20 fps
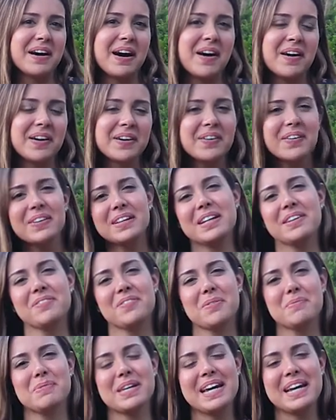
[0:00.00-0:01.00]
our colleague
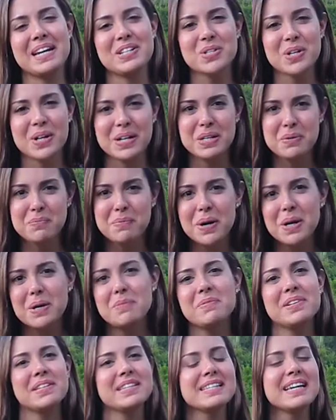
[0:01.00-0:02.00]
from the HR
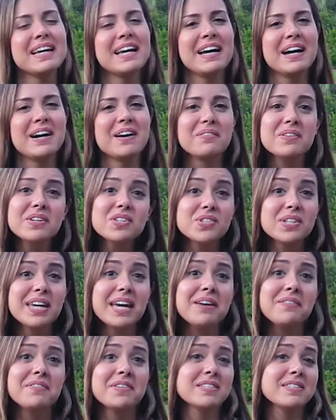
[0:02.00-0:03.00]
department, which
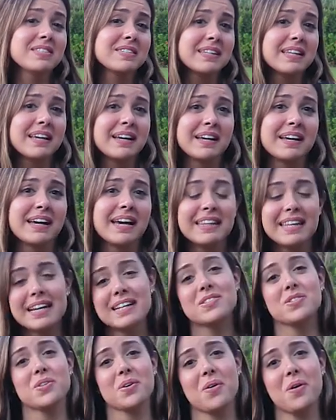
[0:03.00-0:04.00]
gave us an
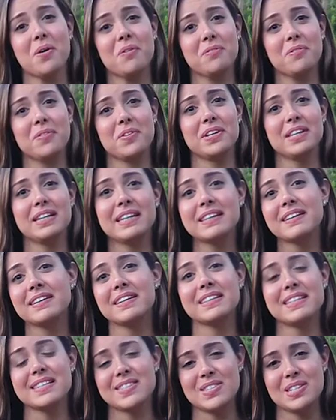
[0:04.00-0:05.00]
extra comfort in our
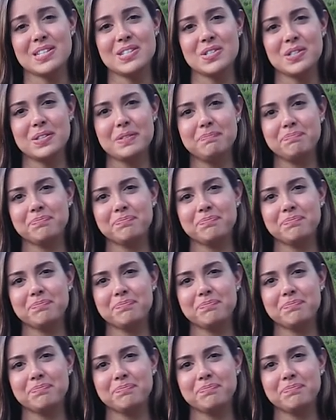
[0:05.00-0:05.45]
decision.